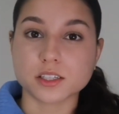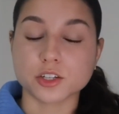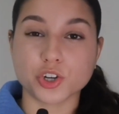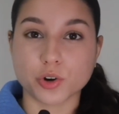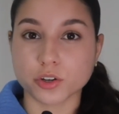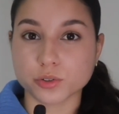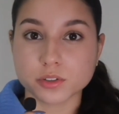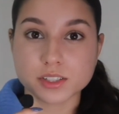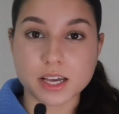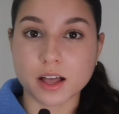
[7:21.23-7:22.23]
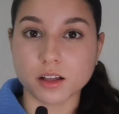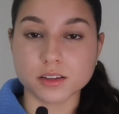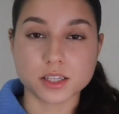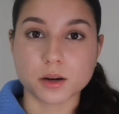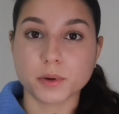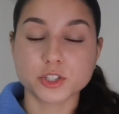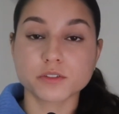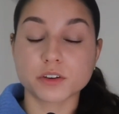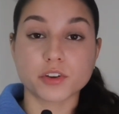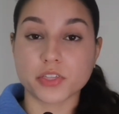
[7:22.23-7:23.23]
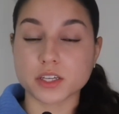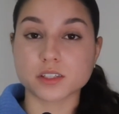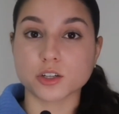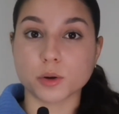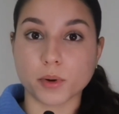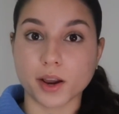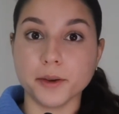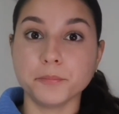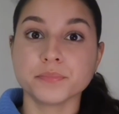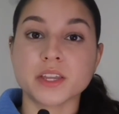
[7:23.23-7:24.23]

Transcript: and neuronal cells and a bunch of different things in your brain